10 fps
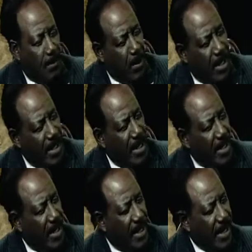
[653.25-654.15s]

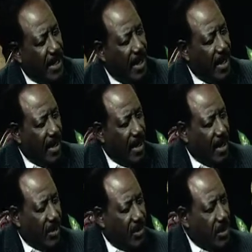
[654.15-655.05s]
play
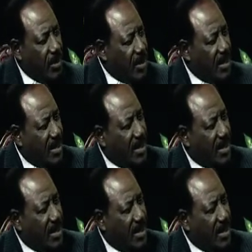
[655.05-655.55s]
a certain